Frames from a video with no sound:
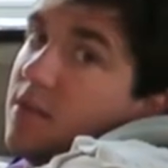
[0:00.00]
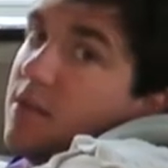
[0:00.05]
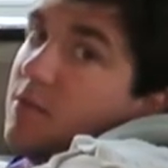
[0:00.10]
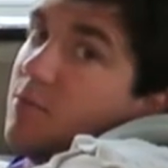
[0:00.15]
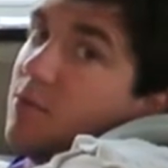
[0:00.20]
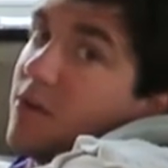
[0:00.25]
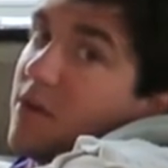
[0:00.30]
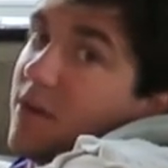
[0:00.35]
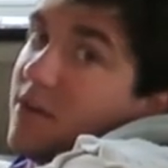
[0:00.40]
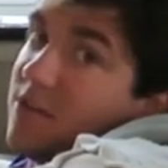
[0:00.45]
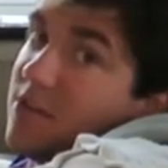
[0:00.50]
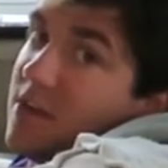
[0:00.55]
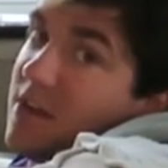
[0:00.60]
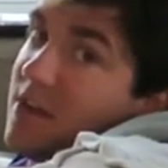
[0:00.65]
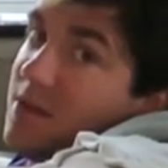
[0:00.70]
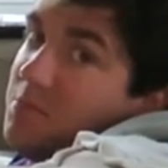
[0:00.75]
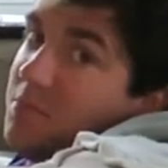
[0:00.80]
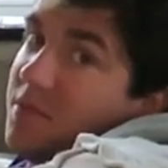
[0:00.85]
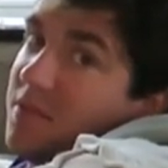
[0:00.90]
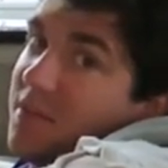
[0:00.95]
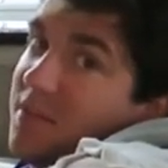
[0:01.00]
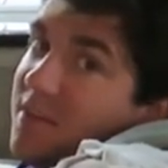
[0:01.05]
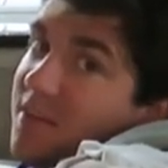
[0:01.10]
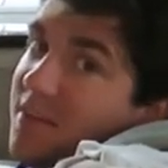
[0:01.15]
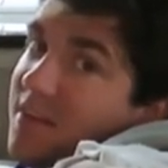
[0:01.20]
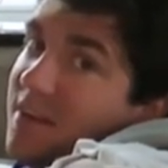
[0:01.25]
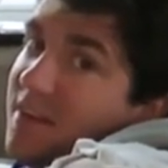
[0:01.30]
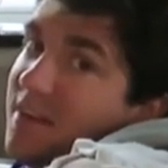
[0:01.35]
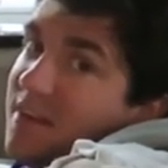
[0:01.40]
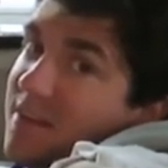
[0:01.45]
The book of James.
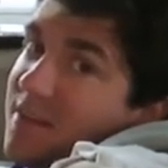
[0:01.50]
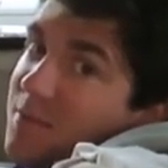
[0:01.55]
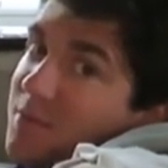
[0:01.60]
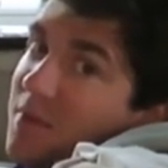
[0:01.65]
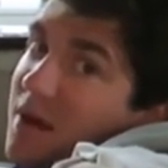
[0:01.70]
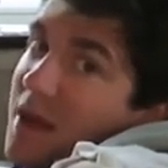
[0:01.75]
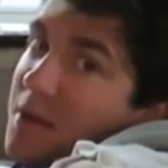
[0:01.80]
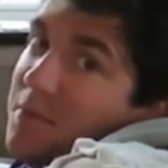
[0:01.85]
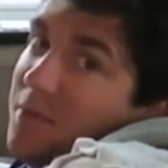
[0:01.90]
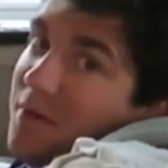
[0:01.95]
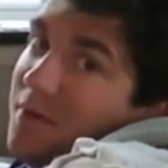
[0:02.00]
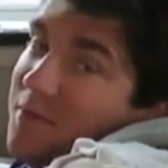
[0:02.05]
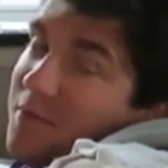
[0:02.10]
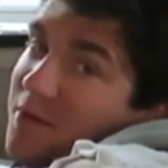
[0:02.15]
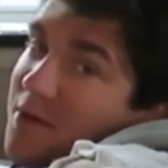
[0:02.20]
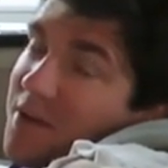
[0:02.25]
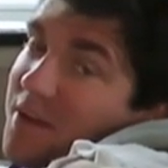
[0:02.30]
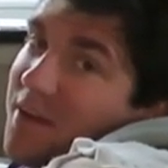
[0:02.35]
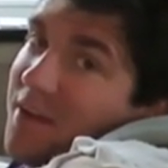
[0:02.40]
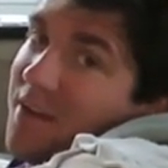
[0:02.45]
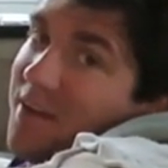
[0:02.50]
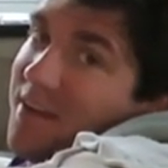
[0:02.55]
It's a Bible book.